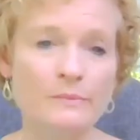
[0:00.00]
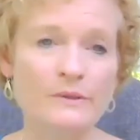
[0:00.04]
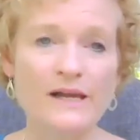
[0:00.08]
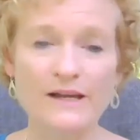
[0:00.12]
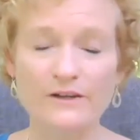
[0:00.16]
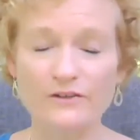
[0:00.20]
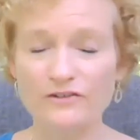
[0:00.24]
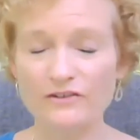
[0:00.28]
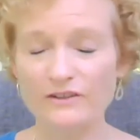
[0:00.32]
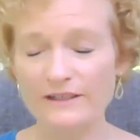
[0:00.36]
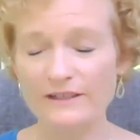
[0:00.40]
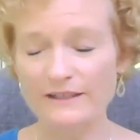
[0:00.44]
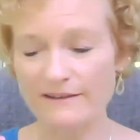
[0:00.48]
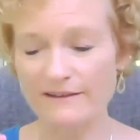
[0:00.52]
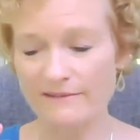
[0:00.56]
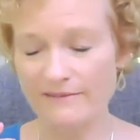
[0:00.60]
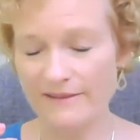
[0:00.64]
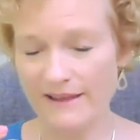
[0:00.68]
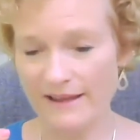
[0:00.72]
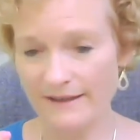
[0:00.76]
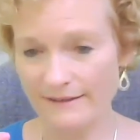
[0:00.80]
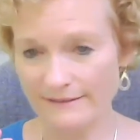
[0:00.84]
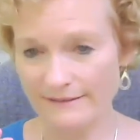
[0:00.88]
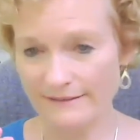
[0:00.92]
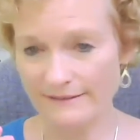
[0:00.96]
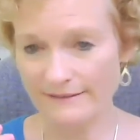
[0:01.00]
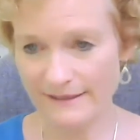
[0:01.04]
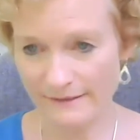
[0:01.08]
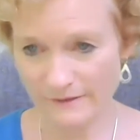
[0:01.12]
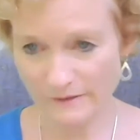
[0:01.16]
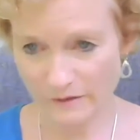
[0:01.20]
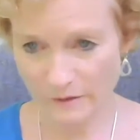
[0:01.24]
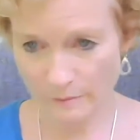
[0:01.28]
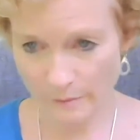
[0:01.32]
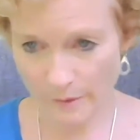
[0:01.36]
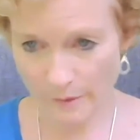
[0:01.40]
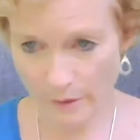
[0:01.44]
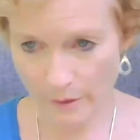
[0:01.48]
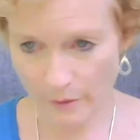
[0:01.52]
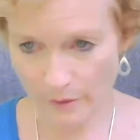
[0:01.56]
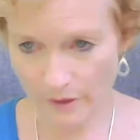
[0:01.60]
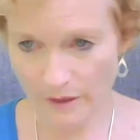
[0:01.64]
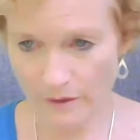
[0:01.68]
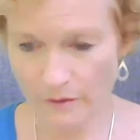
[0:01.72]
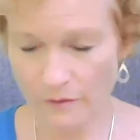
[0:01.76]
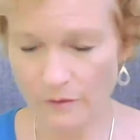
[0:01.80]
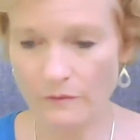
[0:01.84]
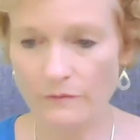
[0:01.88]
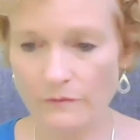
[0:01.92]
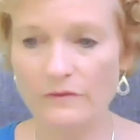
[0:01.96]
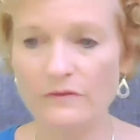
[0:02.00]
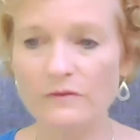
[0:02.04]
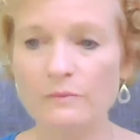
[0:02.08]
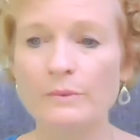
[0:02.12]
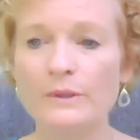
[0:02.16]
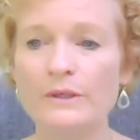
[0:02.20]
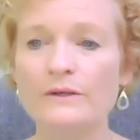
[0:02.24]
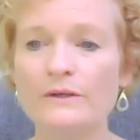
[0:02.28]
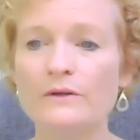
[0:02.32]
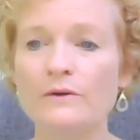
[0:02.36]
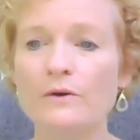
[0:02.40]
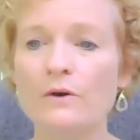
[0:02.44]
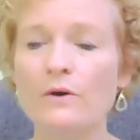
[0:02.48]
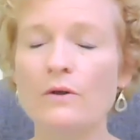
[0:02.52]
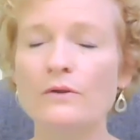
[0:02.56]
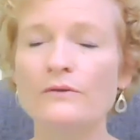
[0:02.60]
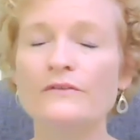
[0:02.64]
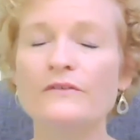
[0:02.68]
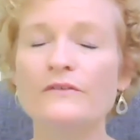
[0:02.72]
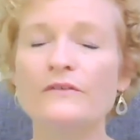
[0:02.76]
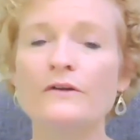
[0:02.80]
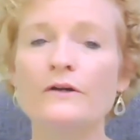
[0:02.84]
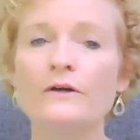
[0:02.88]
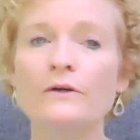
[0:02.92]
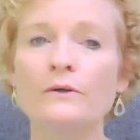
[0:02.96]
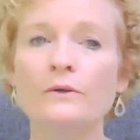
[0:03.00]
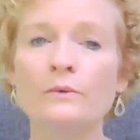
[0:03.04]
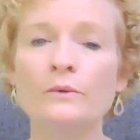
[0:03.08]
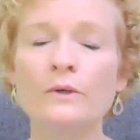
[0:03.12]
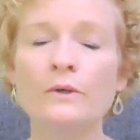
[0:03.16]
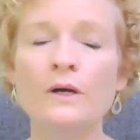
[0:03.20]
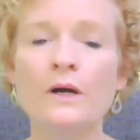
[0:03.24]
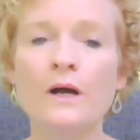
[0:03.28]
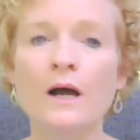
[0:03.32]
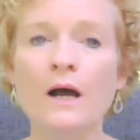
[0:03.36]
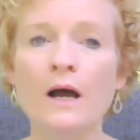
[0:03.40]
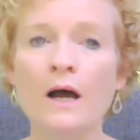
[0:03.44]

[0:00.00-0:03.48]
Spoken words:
actually collect testimonials, but it also,